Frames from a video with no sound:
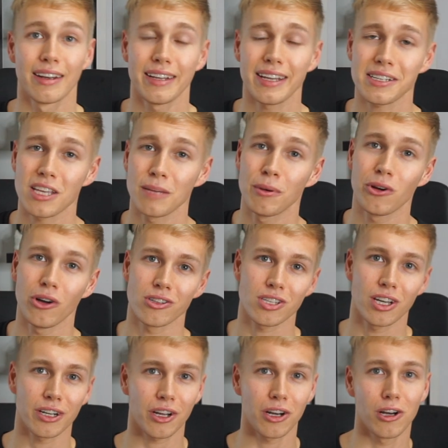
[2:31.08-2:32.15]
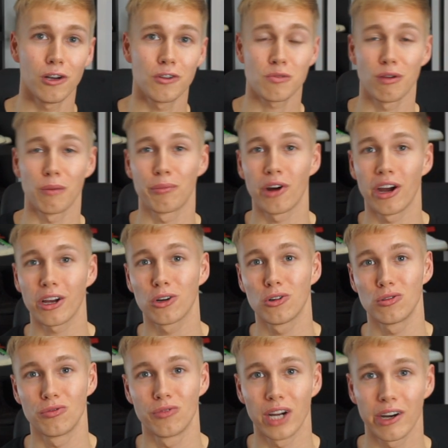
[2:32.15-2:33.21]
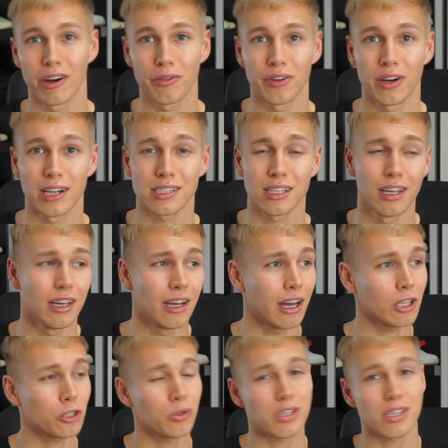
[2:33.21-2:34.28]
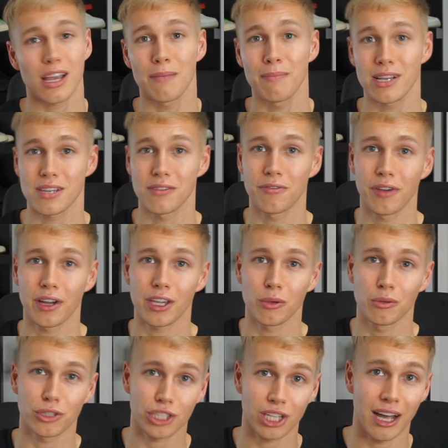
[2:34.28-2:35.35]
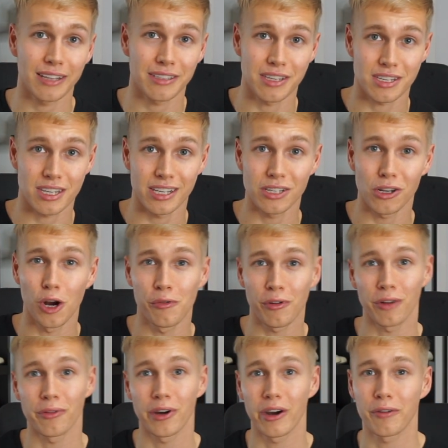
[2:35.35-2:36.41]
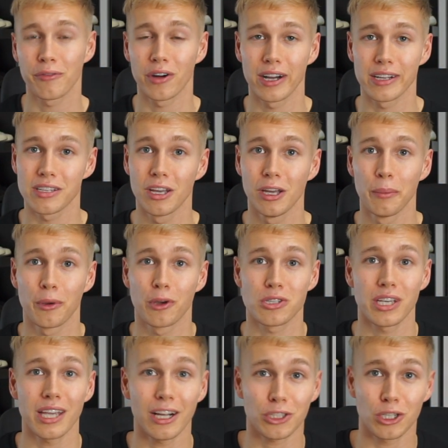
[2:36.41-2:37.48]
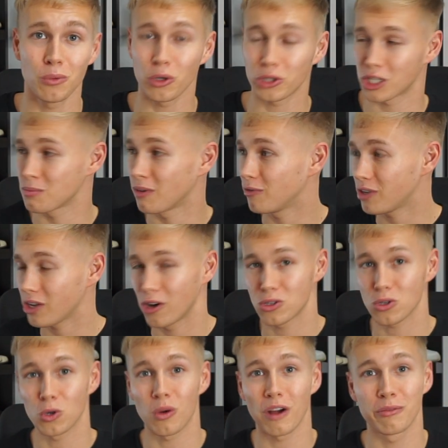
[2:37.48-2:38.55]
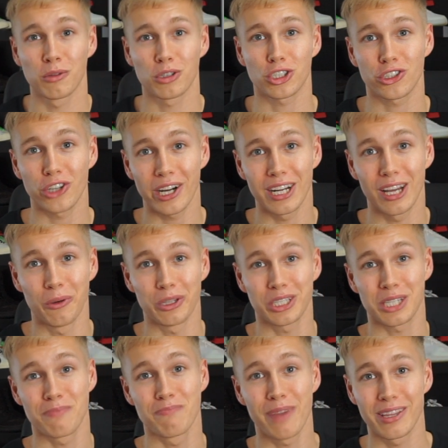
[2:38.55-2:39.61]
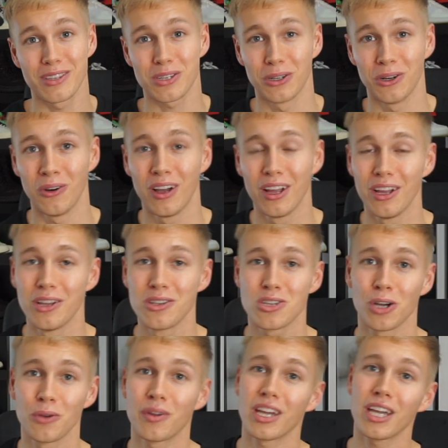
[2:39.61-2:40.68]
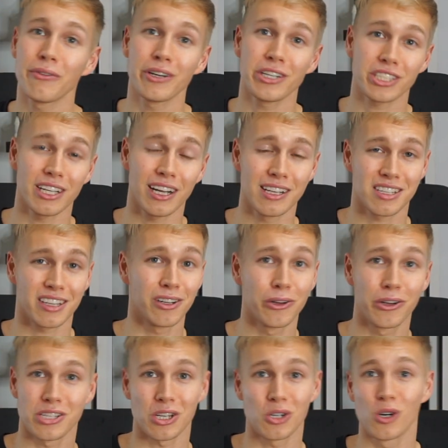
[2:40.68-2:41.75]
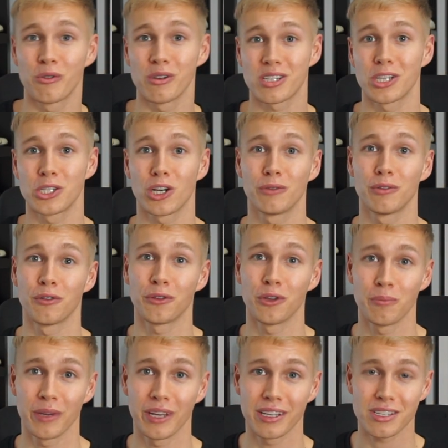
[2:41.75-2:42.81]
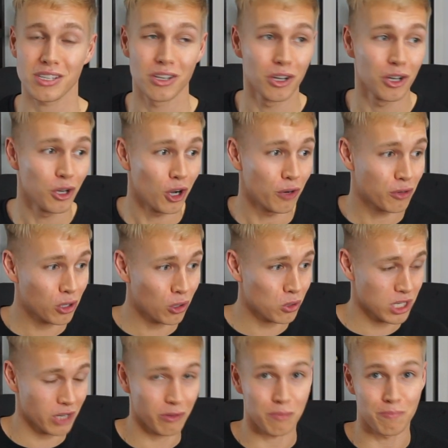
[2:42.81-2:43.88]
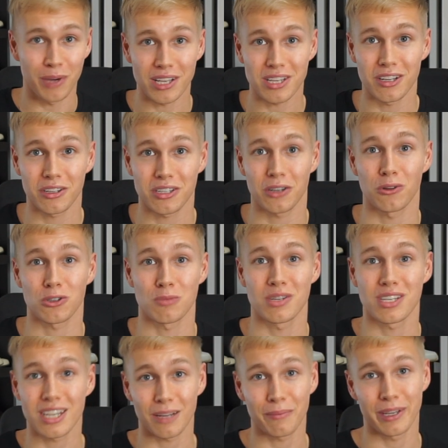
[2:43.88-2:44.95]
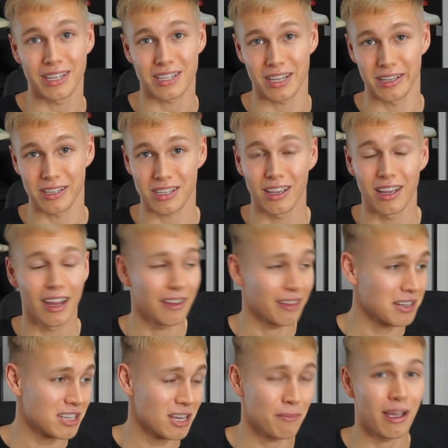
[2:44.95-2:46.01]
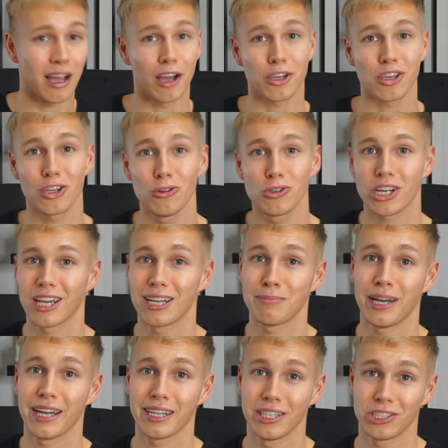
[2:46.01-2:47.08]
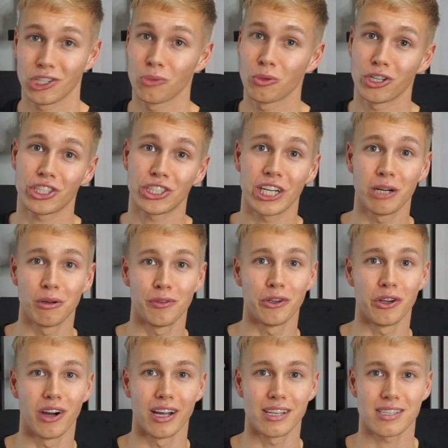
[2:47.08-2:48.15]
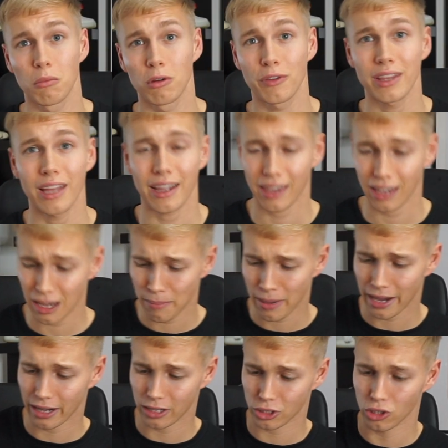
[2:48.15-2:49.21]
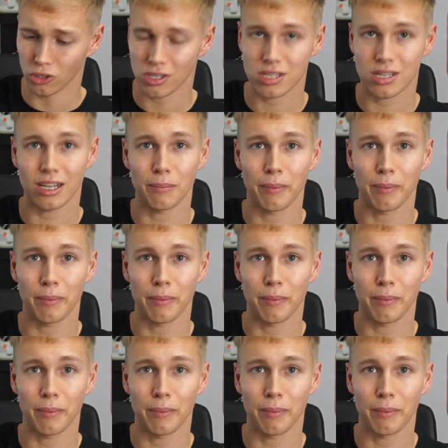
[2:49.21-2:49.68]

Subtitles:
Next up, I've got a ton of clothes from a brand called Rarefied, and I just want to say a massive thank you and shout out to Sid over at Rarefied because he actually watches my videos all the way from Australia, which is mental. So he reached out and said, look, is it cool if we send you over a few bits? Of course I was buzzing because I got some sick pieces. They sent me out a huge care package and I want to share it with you guys. Within that care package, I got a sick